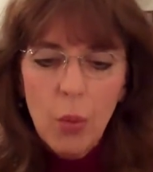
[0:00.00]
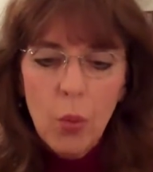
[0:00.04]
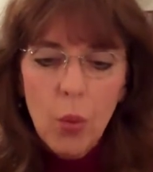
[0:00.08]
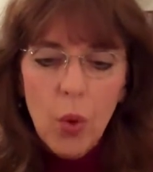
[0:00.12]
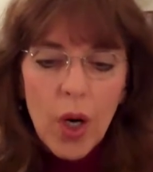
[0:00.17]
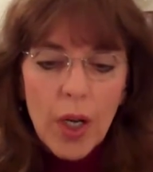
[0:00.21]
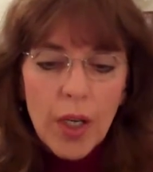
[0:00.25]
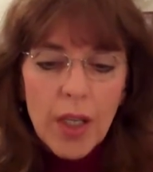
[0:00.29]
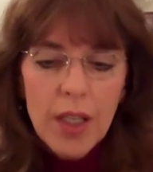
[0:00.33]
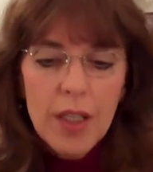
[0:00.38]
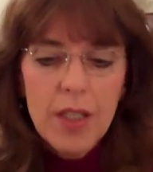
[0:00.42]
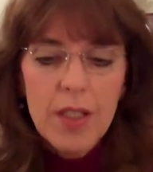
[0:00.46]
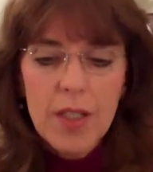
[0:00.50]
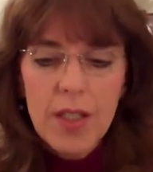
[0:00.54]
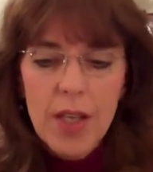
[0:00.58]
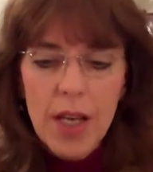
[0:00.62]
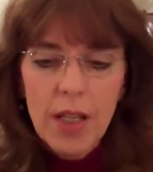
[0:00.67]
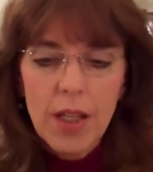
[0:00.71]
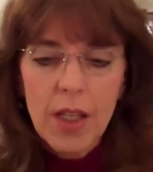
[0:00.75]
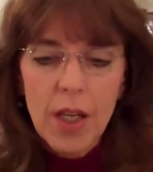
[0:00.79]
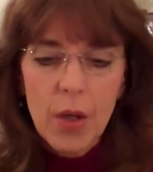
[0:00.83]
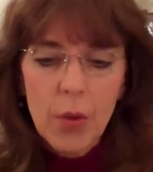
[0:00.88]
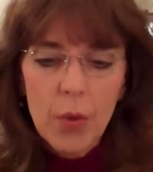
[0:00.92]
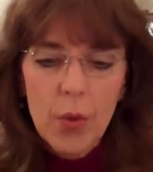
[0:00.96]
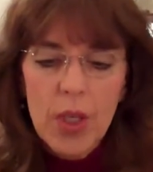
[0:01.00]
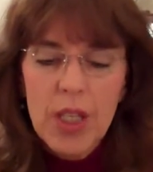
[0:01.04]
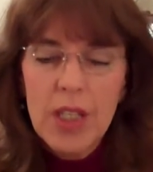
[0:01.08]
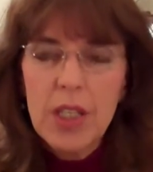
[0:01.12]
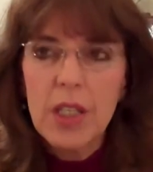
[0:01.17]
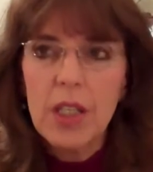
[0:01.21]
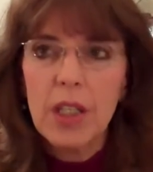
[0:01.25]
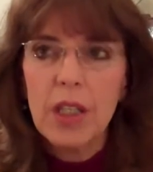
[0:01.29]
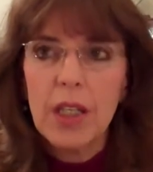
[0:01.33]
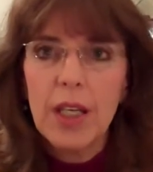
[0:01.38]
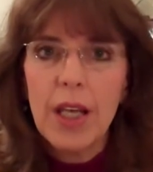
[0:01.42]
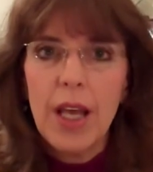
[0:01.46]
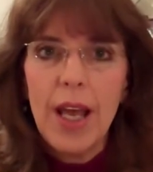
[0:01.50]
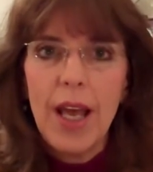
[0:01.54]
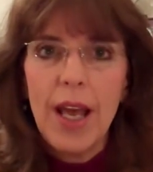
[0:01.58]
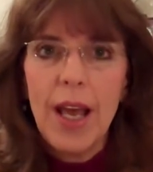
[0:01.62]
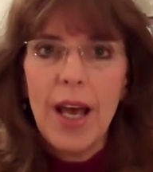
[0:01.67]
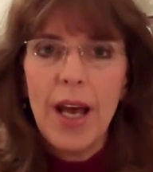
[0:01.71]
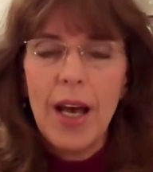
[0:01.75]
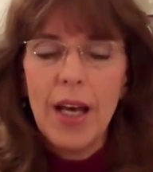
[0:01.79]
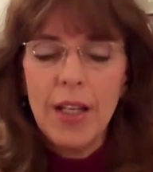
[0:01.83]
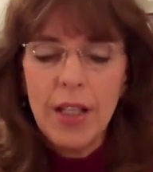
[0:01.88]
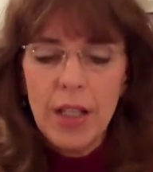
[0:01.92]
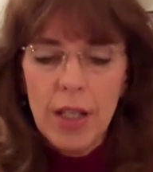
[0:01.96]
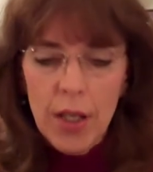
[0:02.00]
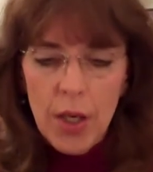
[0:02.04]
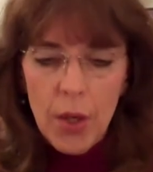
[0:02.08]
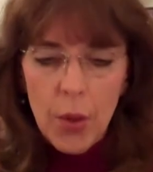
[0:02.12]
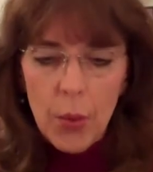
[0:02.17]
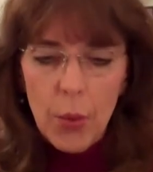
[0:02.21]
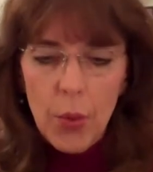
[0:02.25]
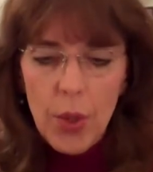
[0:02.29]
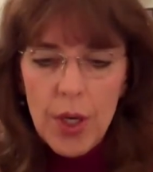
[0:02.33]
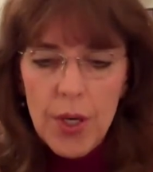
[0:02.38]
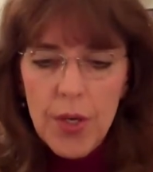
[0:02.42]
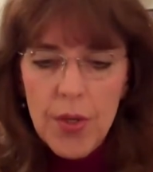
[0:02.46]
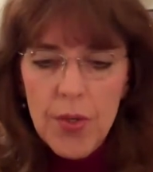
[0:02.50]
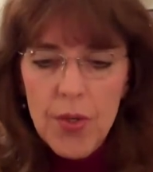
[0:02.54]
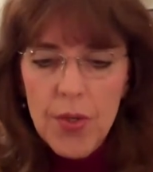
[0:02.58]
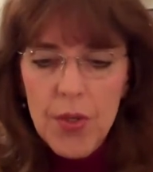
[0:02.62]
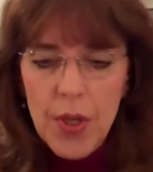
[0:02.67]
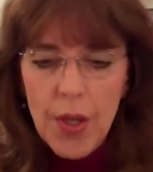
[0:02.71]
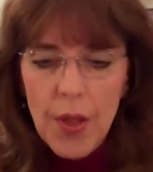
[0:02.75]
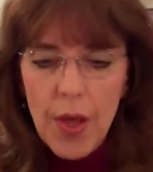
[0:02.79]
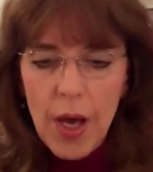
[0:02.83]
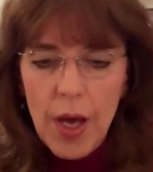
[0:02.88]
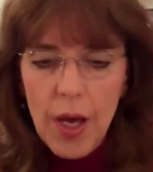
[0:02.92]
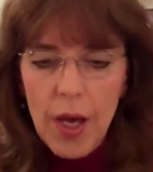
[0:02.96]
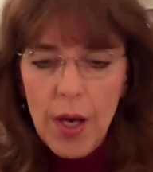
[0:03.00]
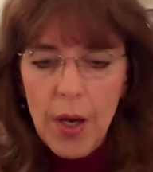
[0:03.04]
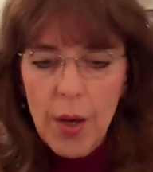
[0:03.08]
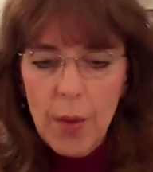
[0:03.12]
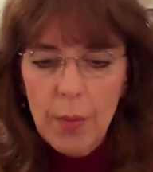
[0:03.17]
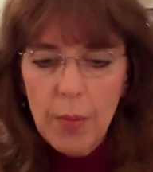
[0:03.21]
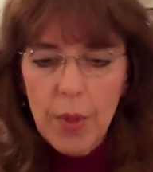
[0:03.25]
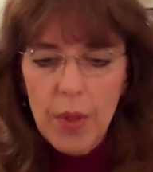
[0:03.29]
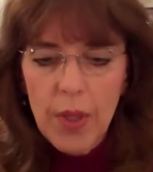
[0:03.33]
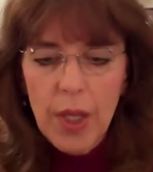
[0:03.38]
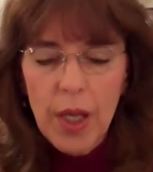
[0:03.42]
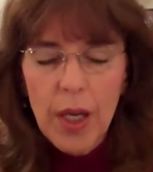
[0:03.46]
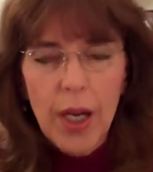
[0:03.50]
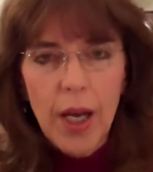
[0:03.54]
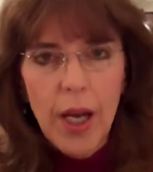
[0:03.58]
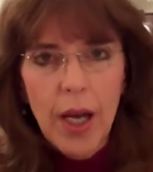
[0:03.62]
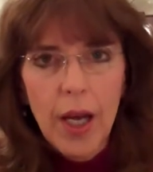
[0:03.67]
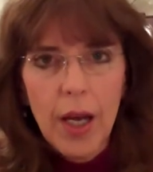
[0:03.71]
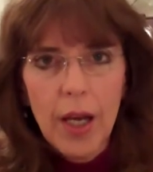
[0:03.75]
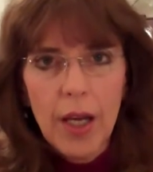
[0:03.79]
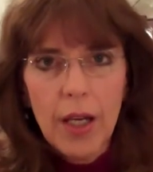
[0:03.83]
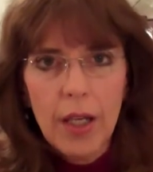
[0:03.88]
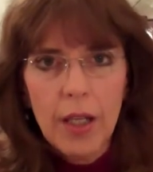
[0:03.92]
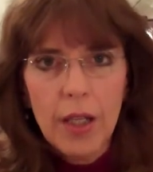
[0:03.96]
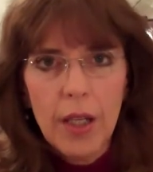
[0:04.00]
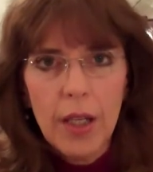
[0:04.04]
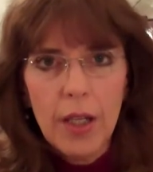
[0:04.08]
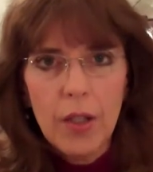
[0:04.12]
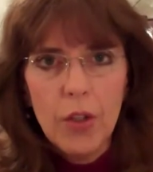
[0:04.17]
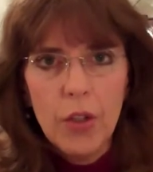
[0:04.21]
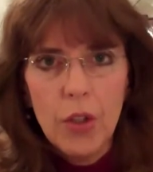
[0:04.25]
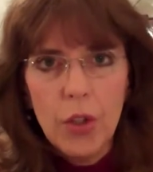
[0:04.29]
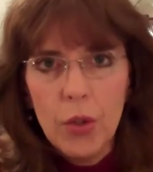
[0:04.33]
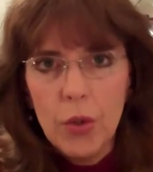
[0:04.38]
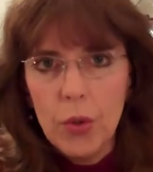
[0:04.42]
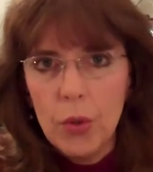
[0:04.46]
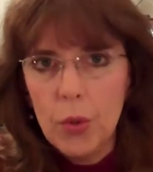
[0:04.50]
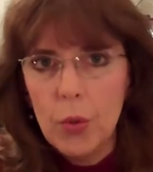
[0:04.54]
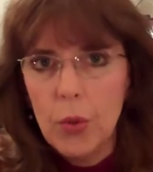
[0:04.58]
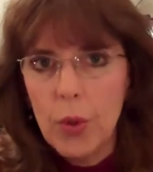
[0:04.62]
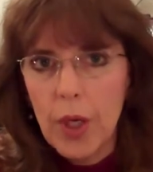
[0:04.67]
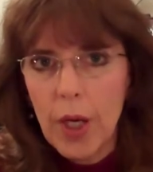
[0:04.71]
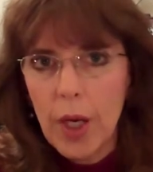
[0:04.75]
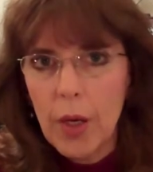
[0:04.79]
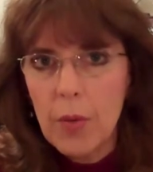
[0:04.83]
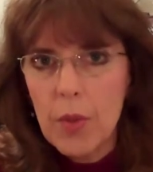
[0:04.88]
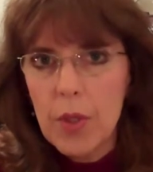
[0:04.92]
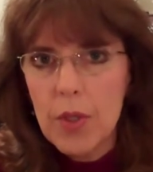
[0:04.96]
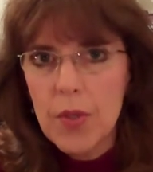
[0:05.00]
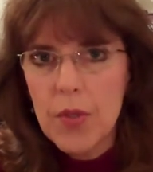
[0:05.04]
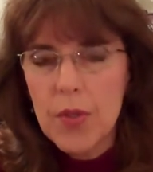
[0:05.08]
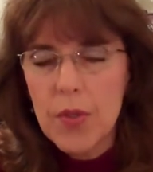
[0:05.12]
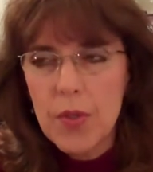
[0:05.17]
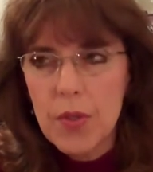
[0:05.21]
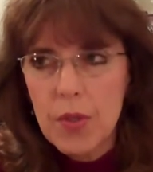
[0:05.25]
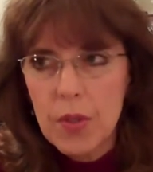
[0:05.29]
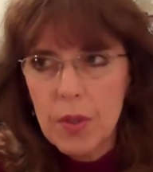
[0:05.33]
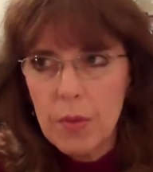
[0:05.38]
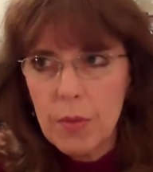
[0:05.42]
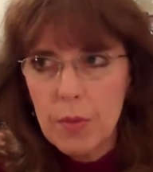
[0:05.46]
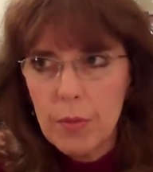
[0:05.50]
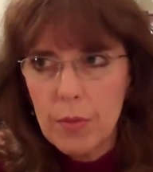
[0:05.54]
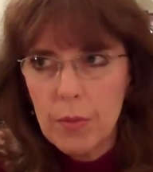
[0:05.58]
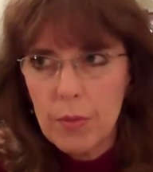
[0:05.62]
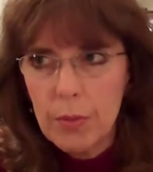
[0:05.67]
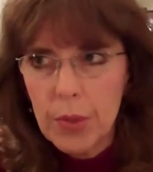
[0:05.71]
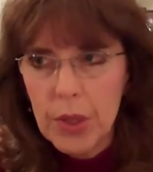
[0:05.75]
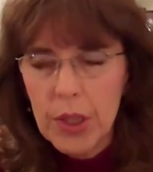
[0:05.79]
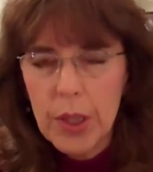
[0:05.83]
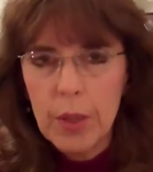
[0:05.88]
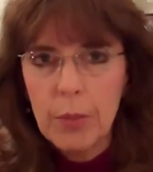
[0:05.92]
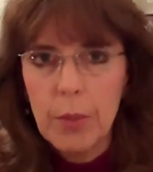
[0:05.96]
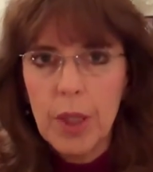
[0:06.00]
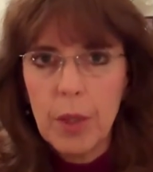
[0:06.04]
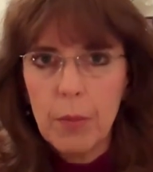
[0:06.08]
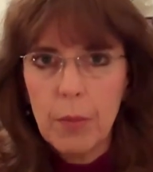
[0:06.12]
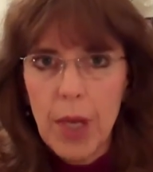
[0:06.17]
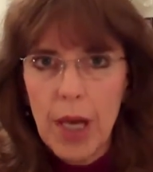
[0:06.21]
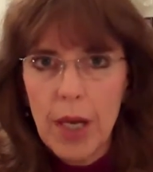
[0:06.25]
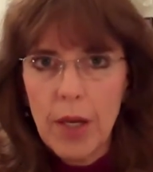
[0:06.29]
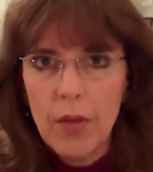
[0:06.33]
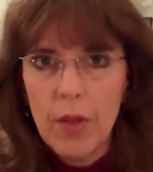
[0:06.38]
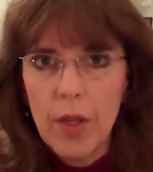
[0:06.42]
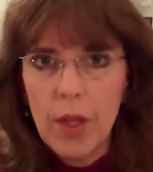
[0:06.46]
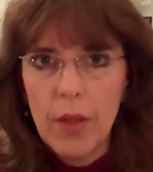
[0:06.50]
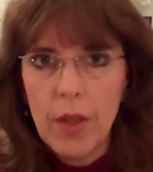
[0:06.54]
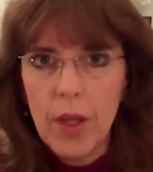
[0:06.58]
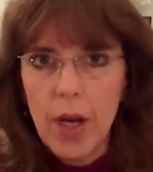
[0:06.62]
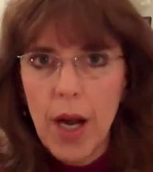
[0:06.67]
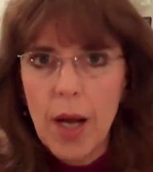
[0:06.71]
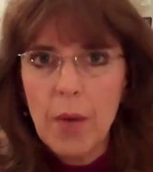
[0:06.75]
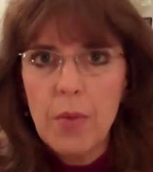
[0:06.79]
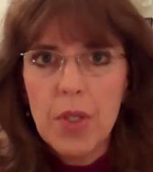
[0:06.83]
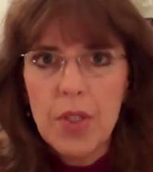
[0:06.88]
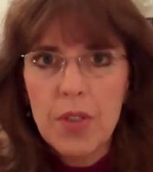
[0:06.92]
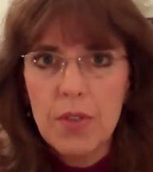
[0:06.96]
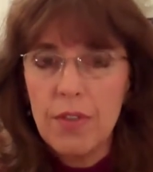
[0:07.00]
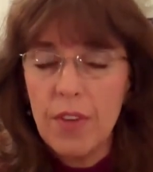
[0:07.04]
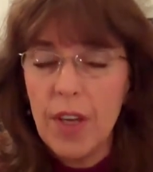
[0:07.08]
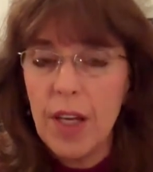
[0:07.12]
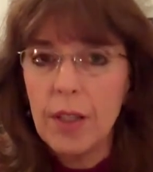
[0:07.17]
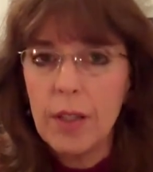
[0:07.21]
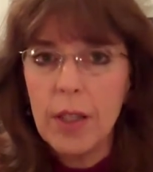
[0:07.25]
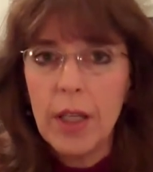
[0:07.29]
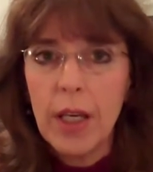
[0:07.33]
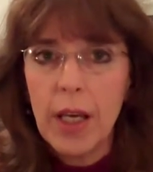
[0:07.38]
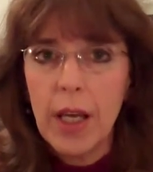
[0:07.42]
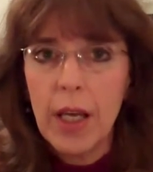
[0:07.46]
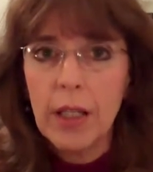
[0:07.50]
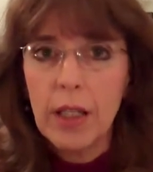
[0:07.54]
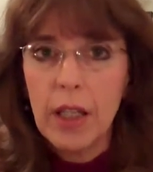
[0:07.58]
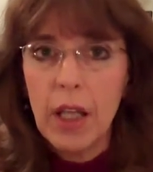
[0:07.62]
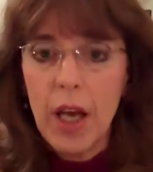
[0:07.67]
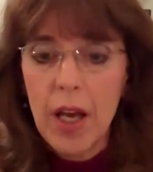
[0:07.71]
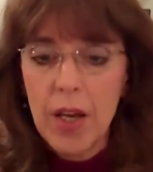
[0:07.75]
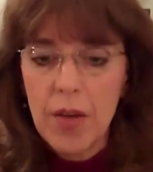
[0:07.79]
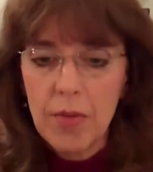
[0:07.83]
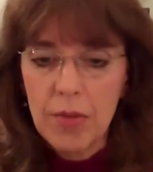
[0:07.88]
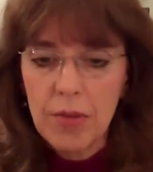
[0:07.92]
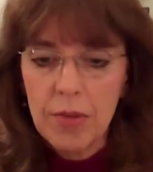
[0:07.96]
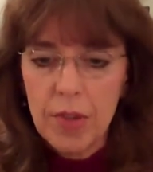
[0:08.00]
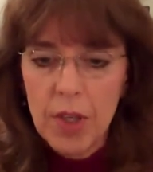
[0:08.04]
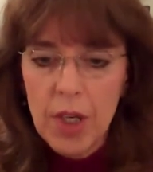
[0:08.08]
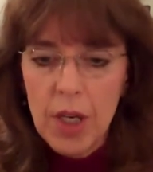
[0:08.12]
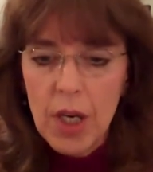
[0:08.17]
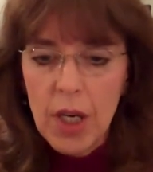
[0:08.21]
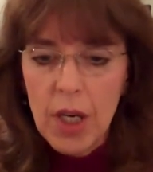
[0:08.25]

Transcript: One insight that I recently had was that I knew when I was bulimic back then that I was failing at life